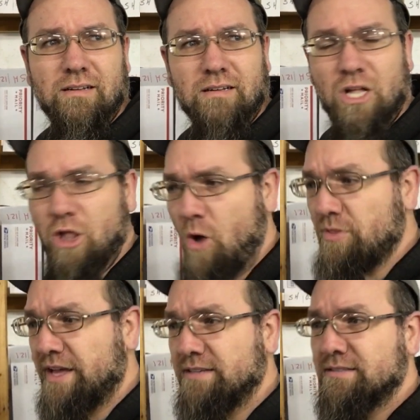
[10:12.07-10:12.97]

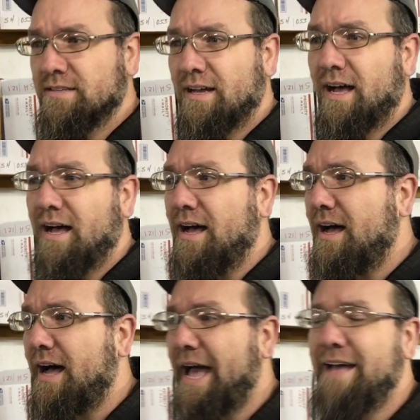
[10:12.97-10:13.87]
clothings
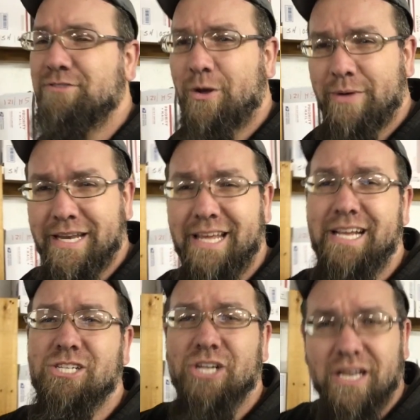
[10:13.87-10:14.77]
uh, I have to go into
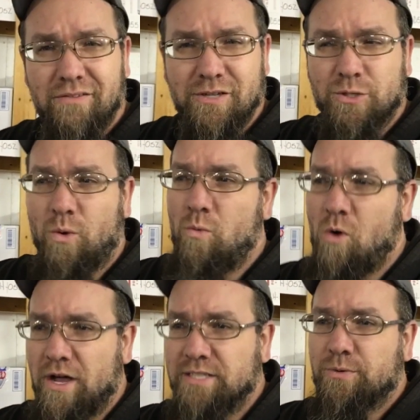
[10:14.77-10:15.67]
each individual
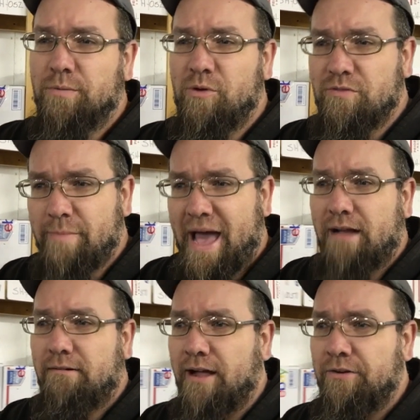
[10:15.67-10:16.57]
one to remove the
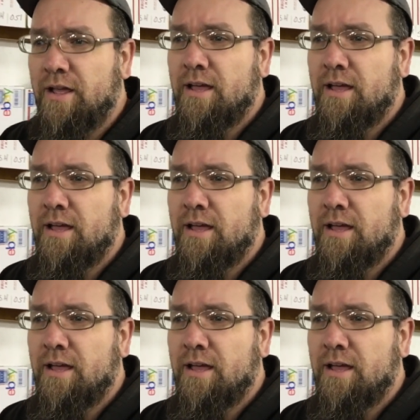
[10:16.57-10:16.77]
background,